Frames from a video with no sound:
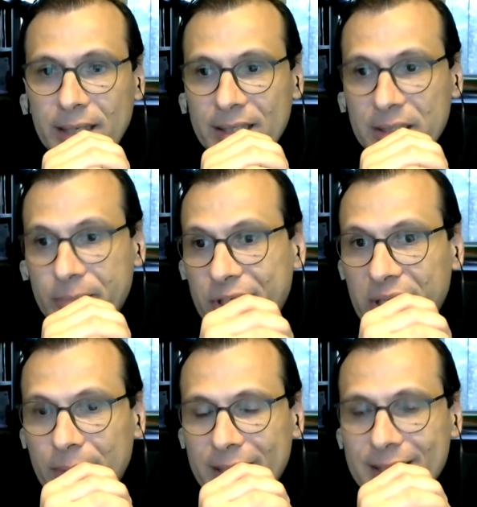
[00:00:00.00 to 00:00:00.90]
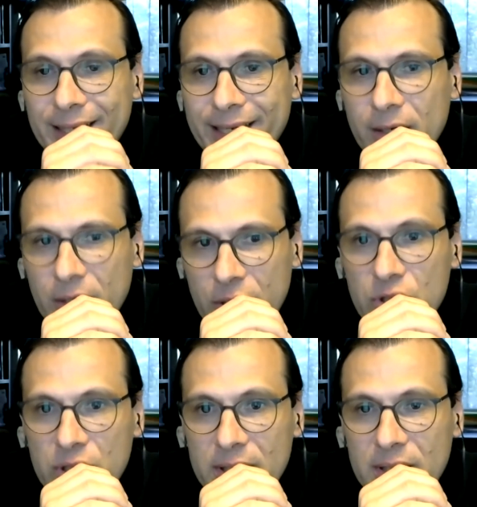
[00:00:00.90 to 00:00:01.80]
and especially Palestinian
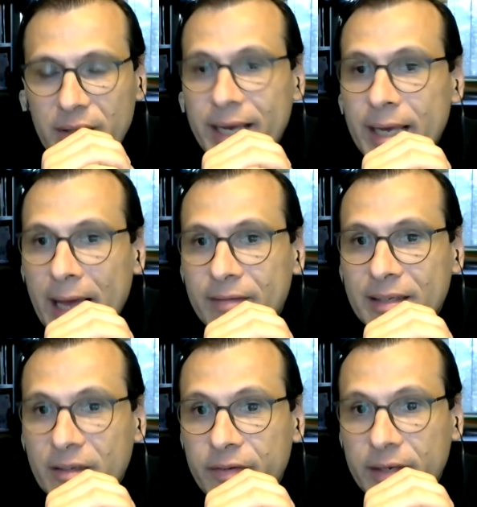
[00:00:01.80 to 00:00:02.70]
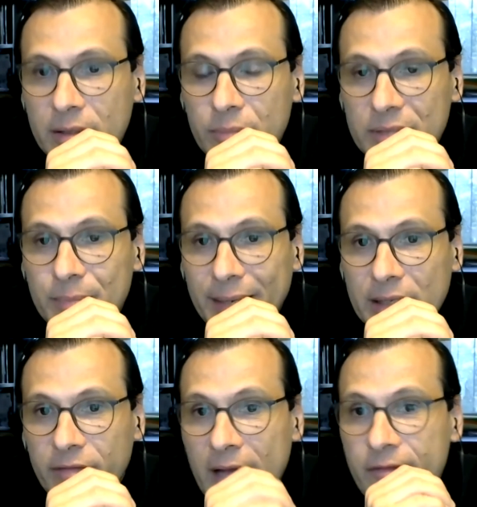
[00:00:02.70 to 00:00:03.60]
Christians? They have a different
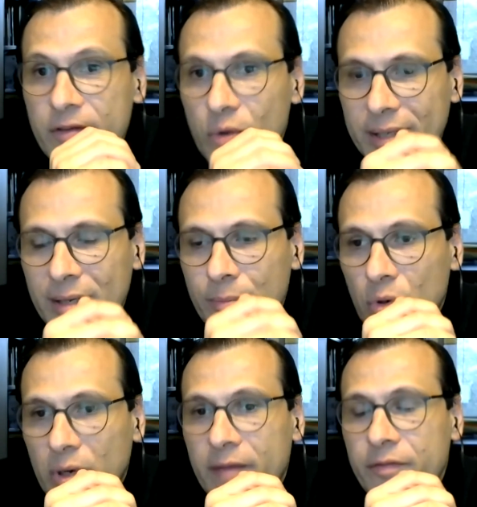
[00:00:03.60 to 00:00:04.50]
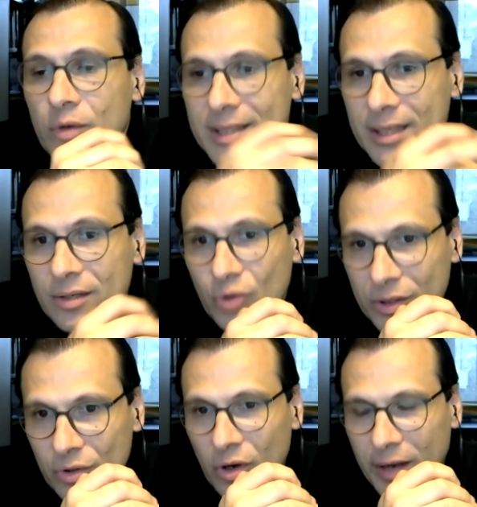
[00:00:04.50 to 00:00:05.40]
perspective. Have you read a book? Have you listened to a
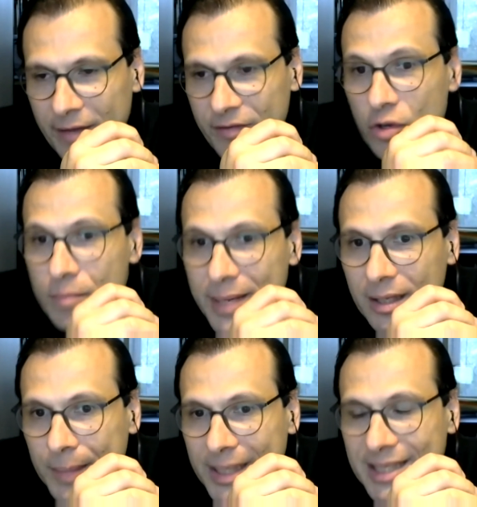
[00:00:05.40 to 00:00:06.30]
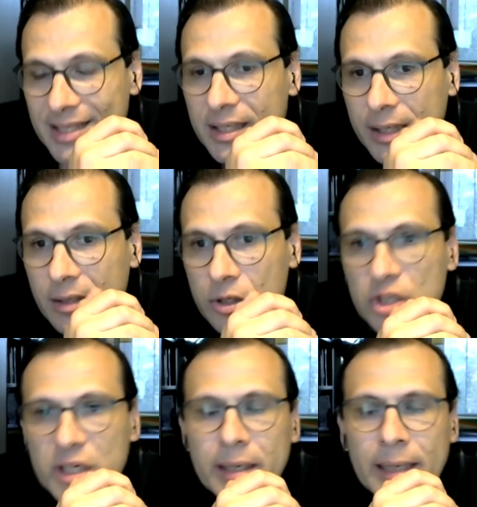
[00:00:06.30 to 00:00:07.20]
talk? Have you met a Palestinian
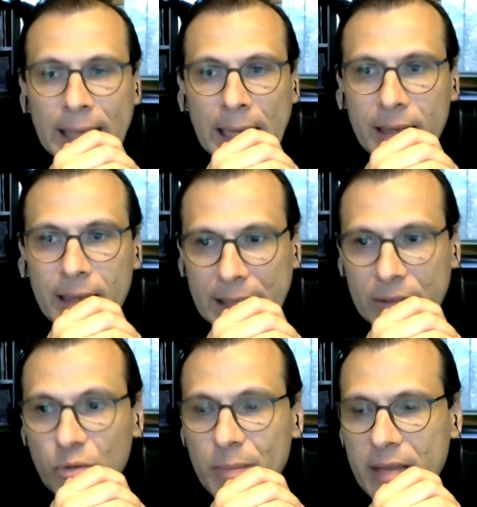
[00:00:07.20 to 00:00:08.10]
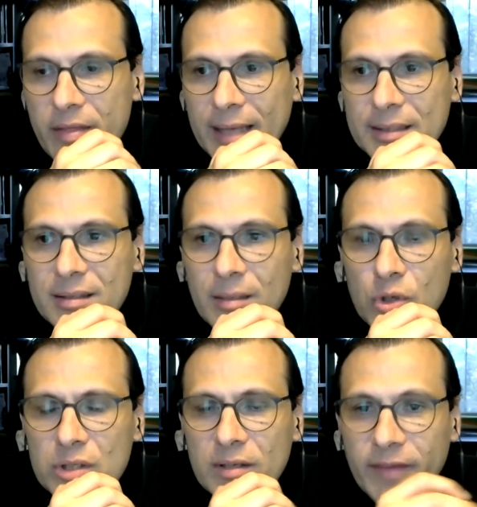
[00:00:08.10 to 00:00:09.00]
Christian? To me, that's the
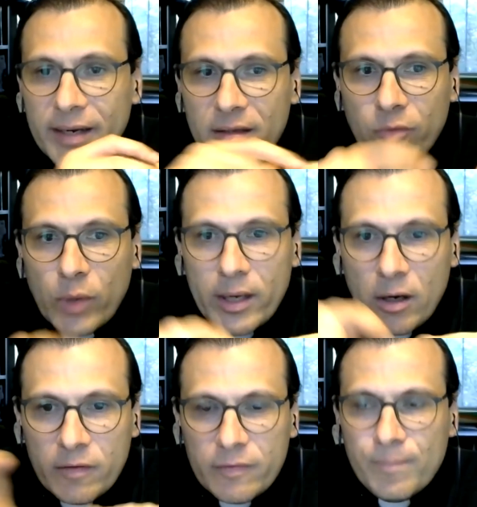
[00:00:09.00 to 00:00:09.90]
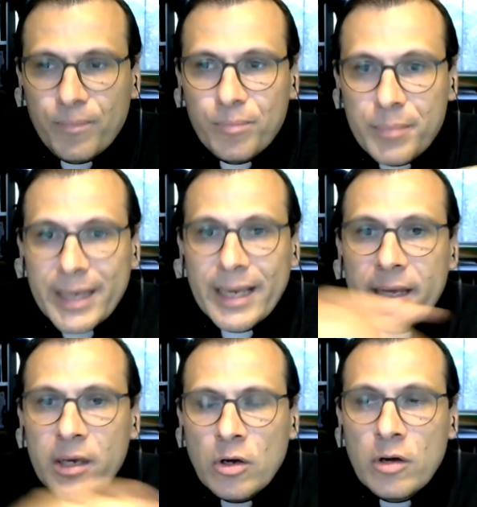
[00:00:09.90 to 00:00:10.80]
most effective way of
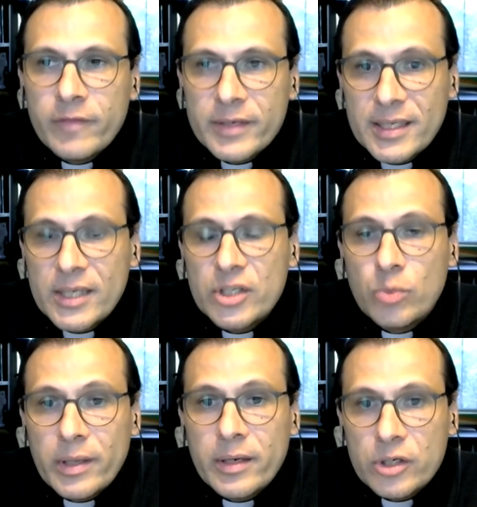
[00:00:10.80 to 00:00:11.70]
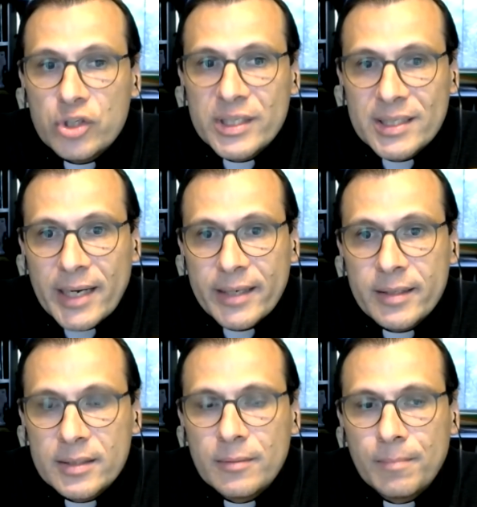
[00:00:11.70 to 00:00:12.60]
beginning a conversation with a Christian Zionist.